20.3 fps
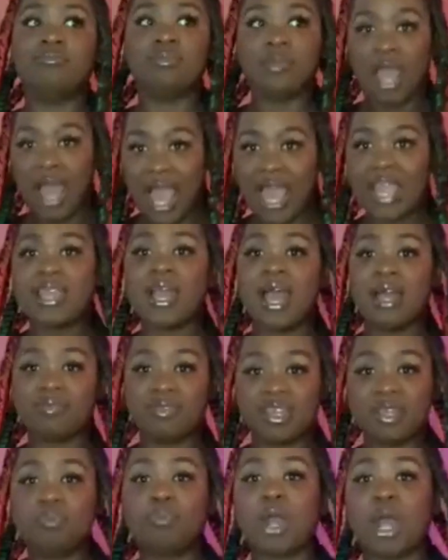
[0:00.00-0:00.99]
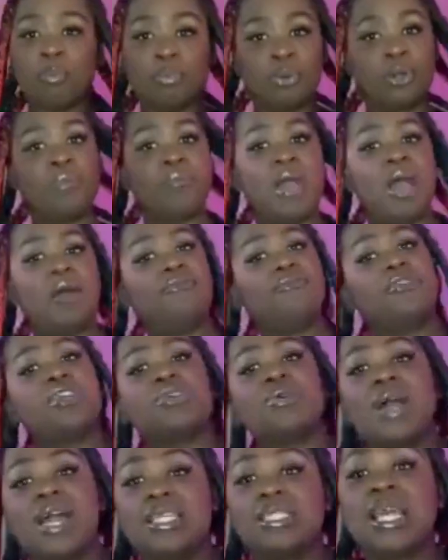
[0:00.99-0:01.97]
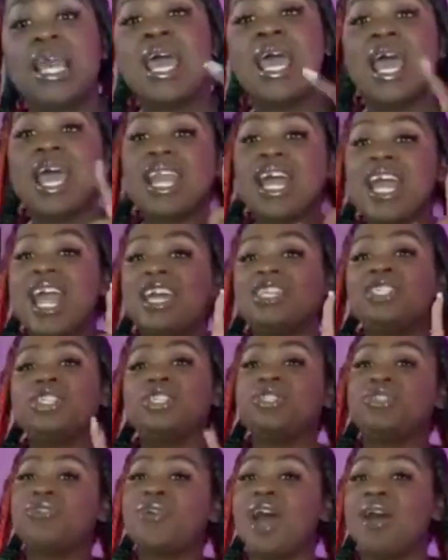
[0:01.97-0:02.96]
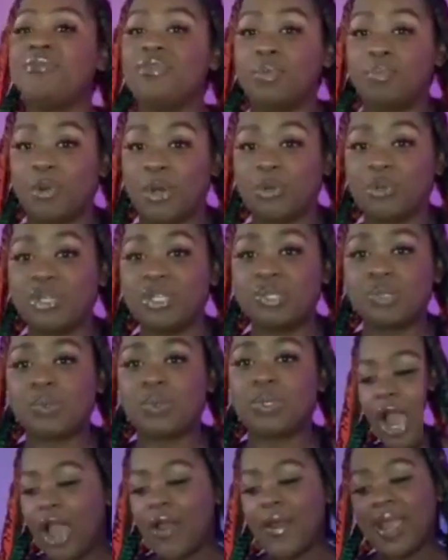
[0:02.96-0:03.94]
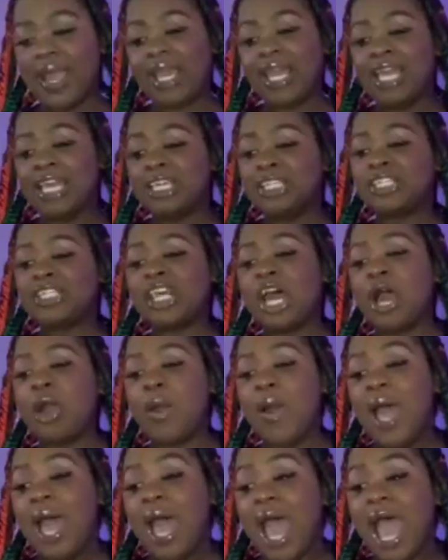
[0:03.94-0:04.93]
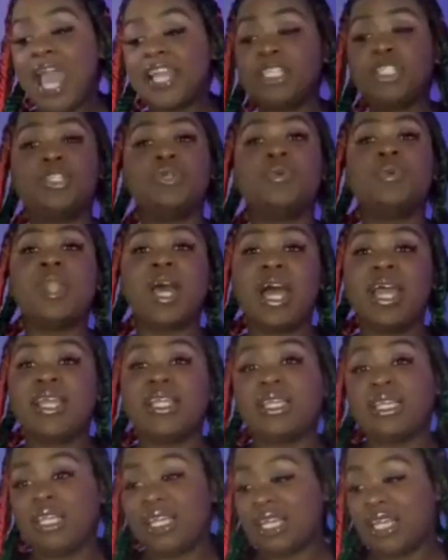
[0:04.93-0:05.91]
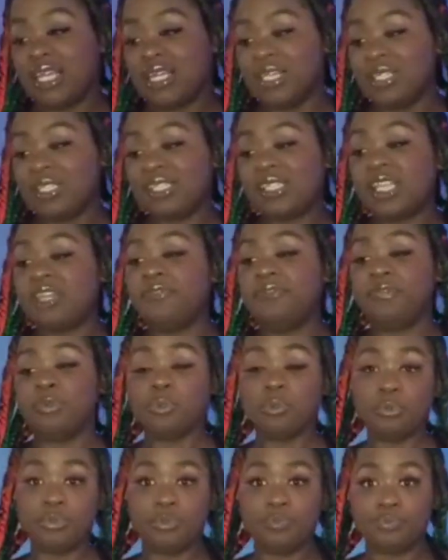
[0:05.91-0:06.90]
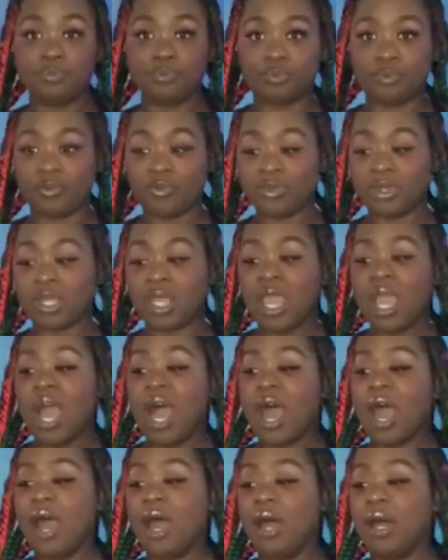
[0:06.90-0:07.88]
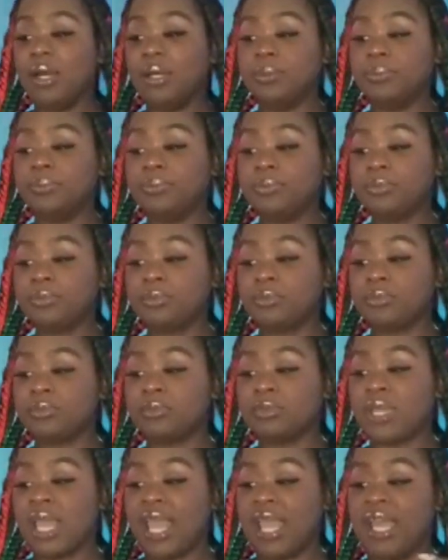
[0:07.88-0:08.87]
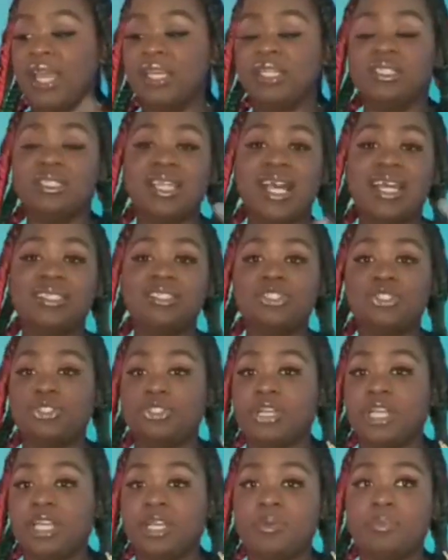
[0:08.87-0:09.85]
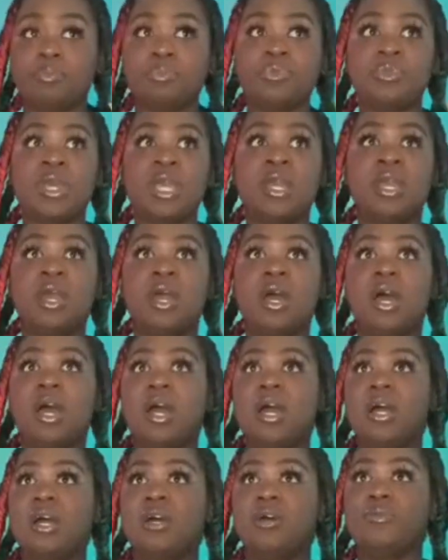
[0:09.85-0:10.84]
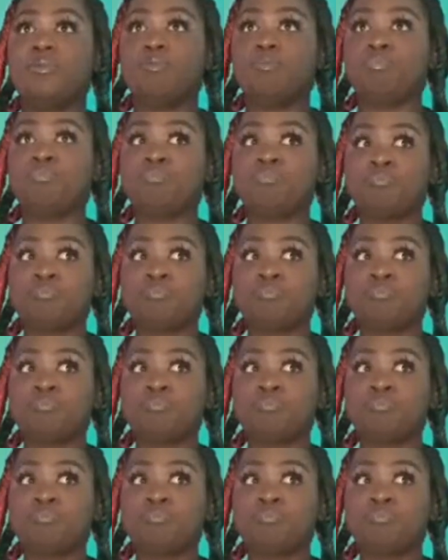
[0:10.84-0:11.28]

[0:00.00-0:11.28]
I got the proper amount for you guys. And I actually do have a bonus one. All right, so I do not eat seafood. And that's shrimp, crab,